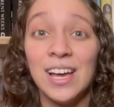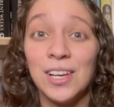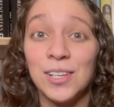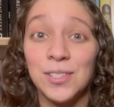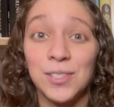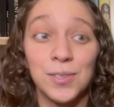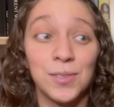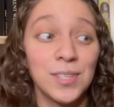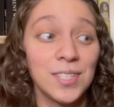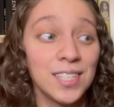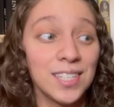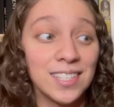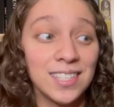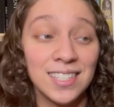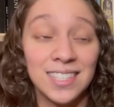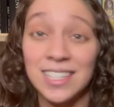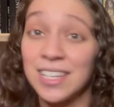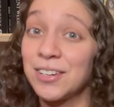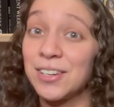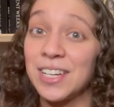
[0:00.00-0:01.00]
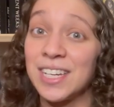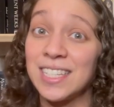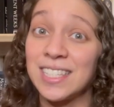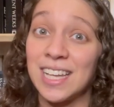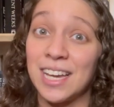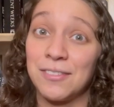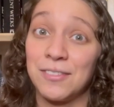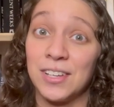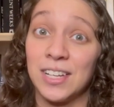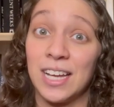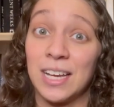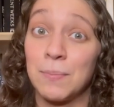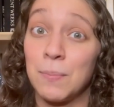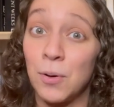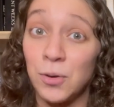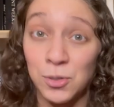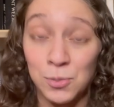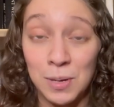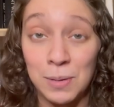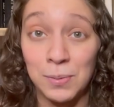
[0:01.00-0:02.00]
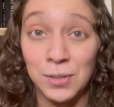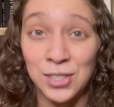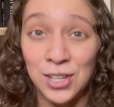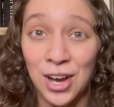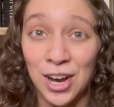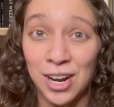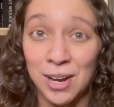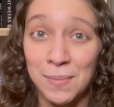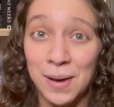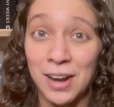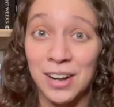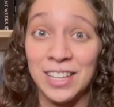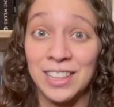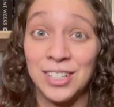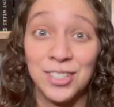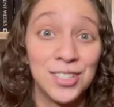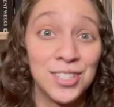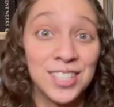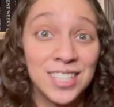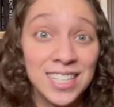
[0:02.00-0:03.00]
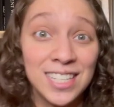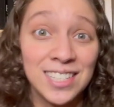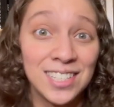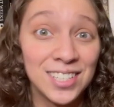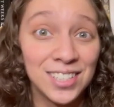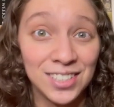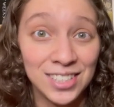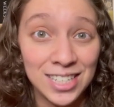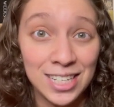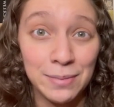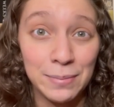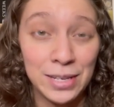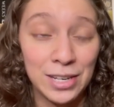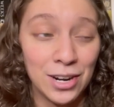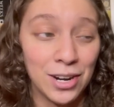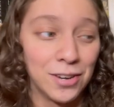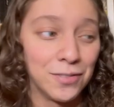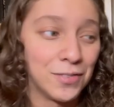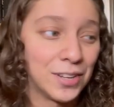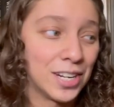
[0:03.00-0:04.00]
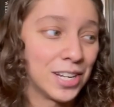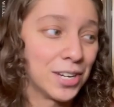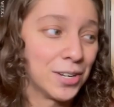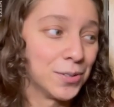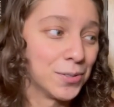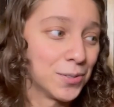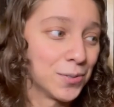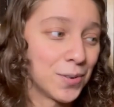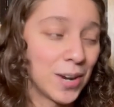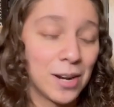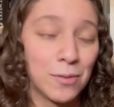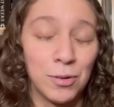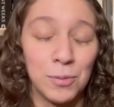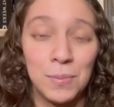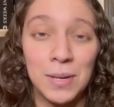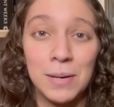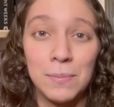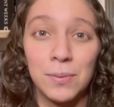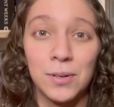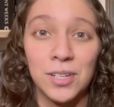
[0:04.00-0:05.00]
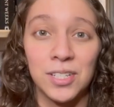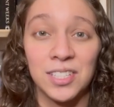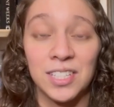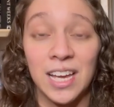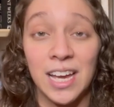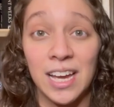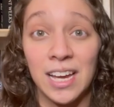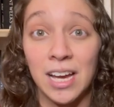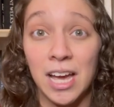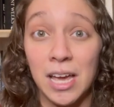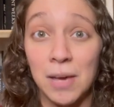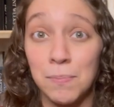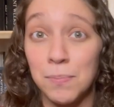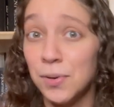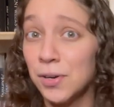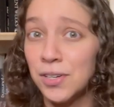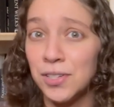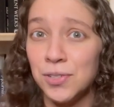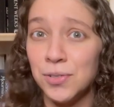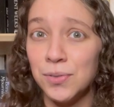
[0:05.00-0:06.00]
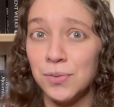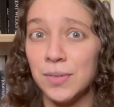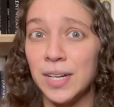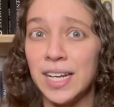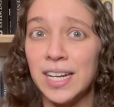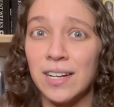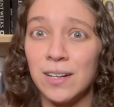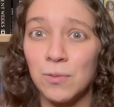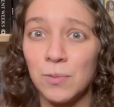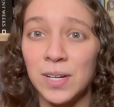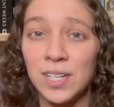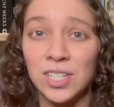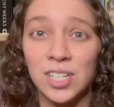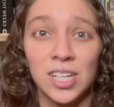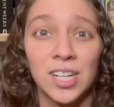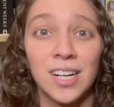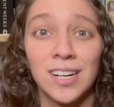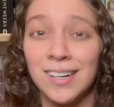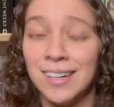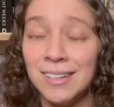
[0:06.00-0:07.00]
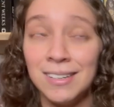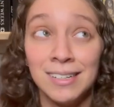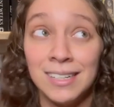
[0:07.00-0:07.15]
So this is a series I feel like most people talk about in their seasonal TBR videos, right? When people are saying a book to read in winter,